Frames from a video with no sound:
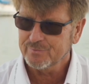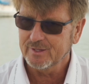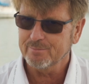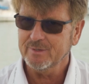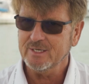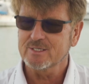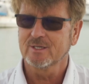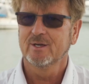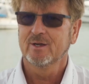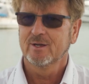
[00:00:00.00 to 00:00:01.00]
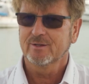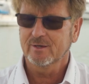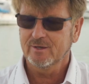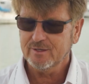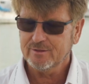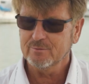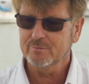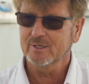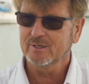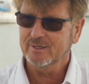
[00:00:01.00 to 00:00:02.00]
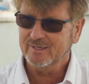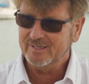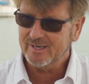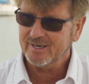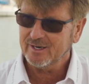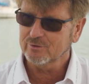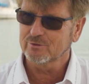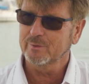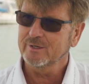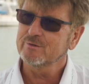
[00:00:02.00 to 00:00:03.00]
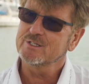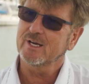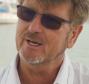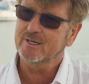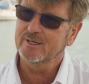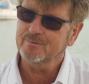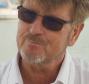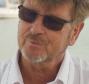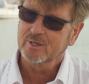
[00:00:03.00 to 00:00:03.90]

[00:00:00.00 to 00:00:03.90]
That means the lithium you get out when recycling